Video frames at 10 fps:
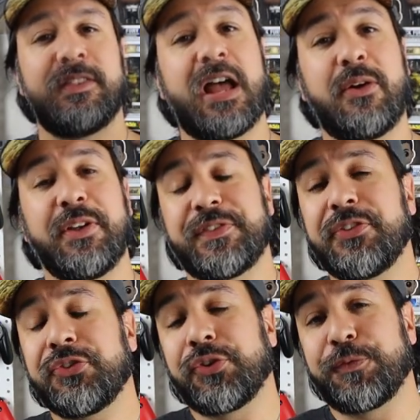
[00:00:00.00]
Now, if
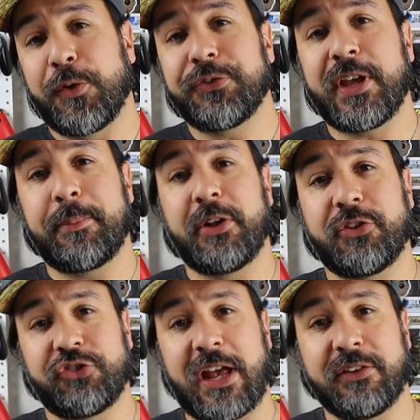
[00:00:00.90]
this is your first time on
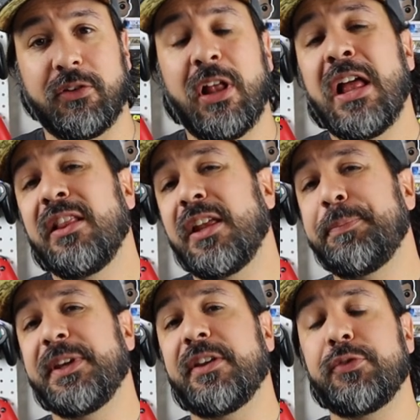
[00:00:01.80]
the channel,
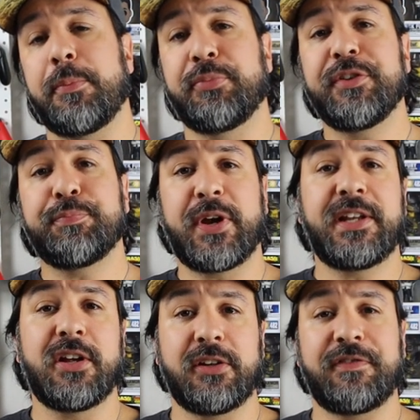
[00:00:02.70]
let me give you a brief
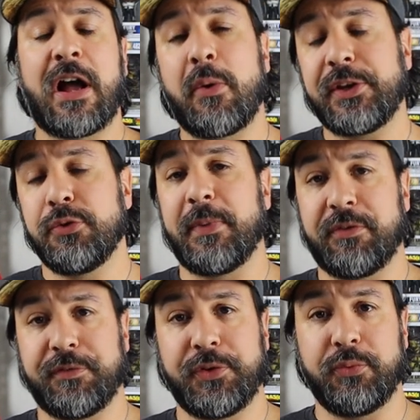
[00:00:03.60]
breakdown of how I do my
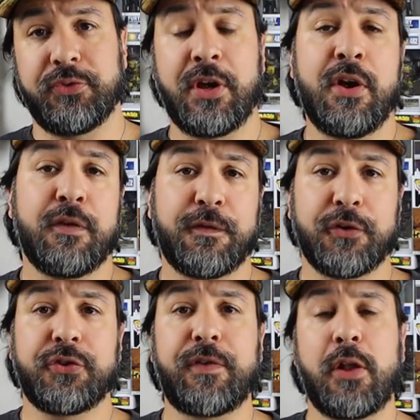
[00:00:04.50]
reviews.
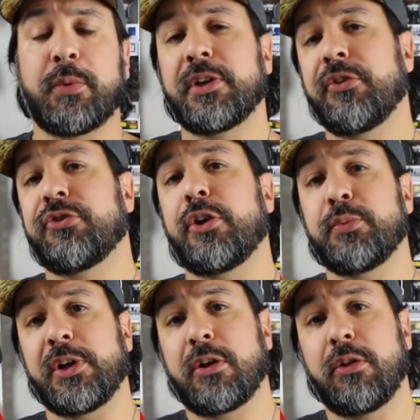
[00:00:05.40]
First of all, we're going to
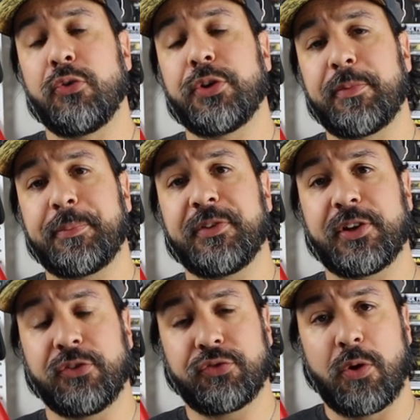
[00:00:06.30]
start with a close-up of the
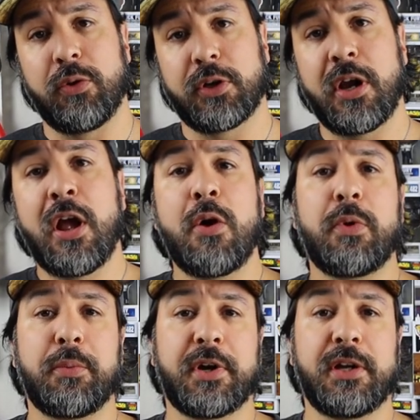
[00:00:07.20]
controller,
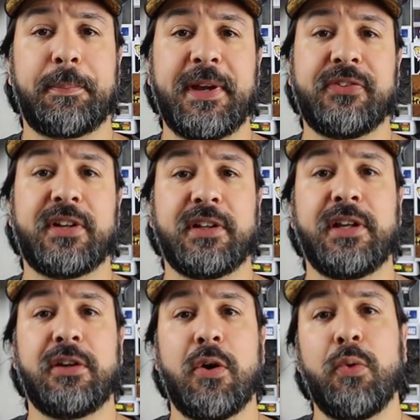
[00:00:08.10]
where we're going to
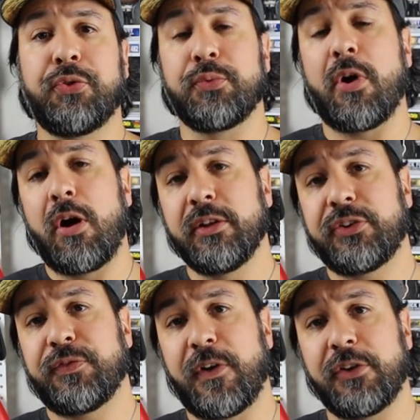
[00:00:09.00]
basically go through all
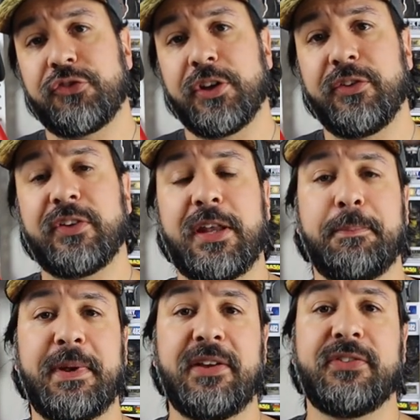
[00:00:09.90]
its functions
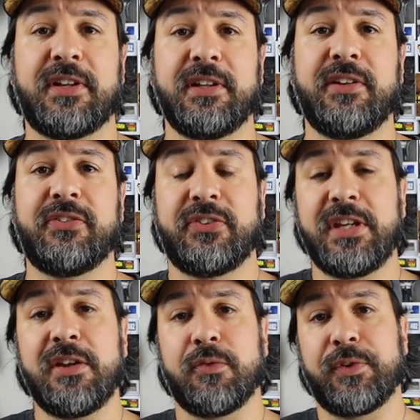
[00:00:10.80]
and basically
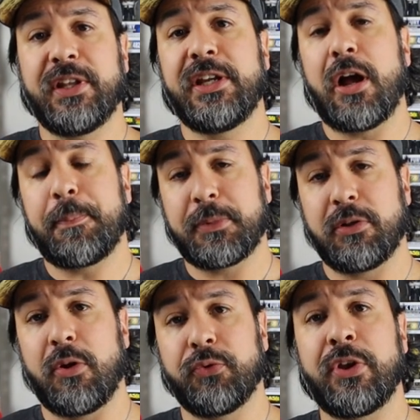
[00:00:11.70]
see really up
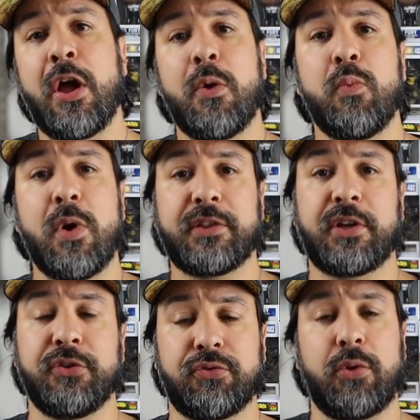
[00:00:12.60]
close what
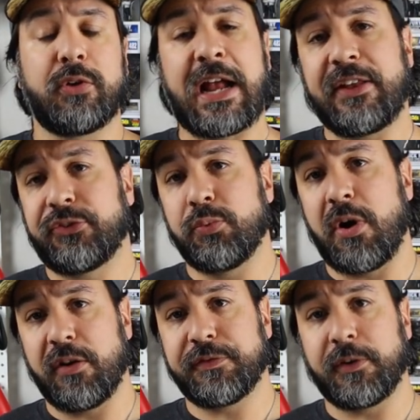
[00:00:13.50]
the controller has to
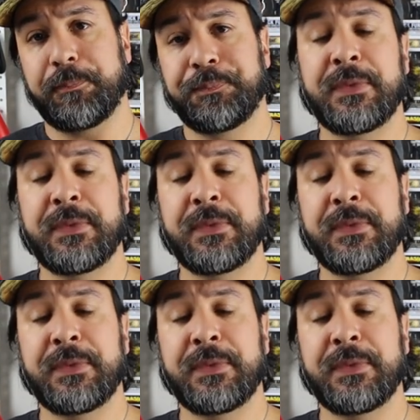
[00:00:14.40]
offer.